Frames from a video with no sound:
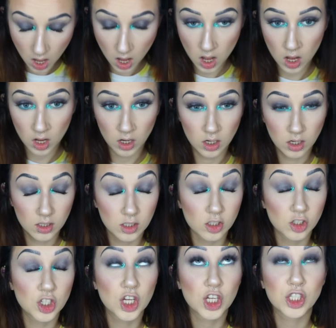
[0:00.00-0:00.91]

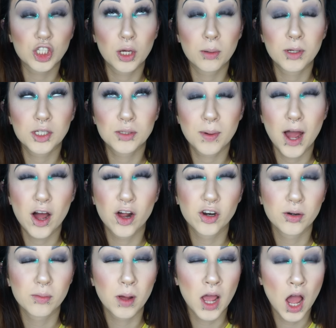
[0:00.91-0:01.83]
There's like so much
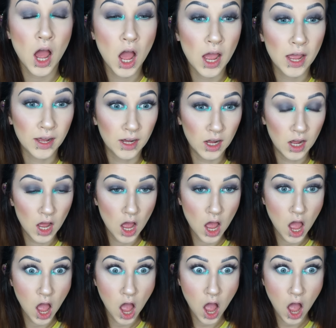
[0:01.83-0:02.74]
powder in my eye.
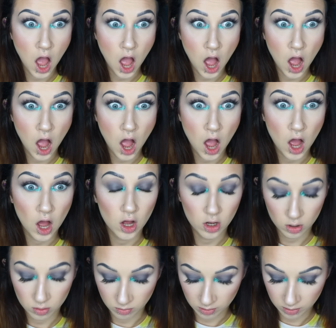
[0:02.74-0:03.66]

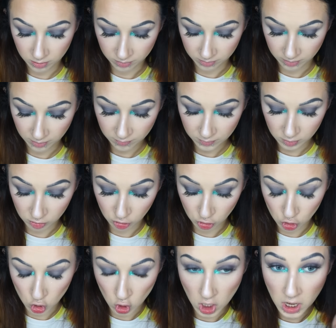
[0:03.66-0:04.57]
Oh no, it feels
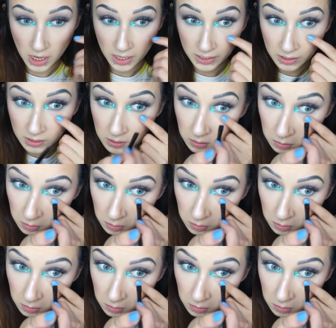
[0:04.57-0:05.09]
dry.